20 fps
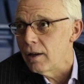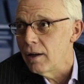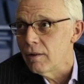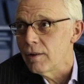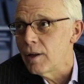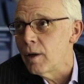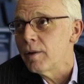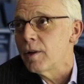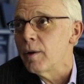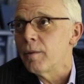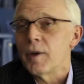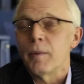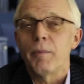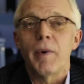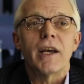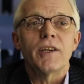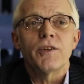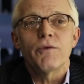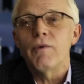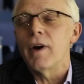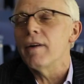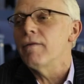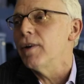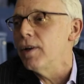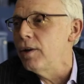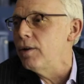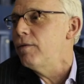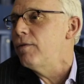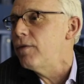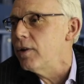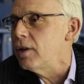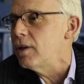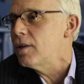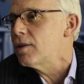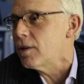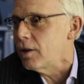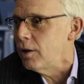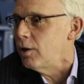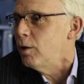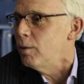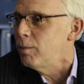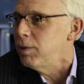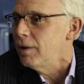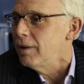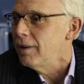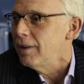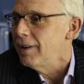You know, the best revenue for this club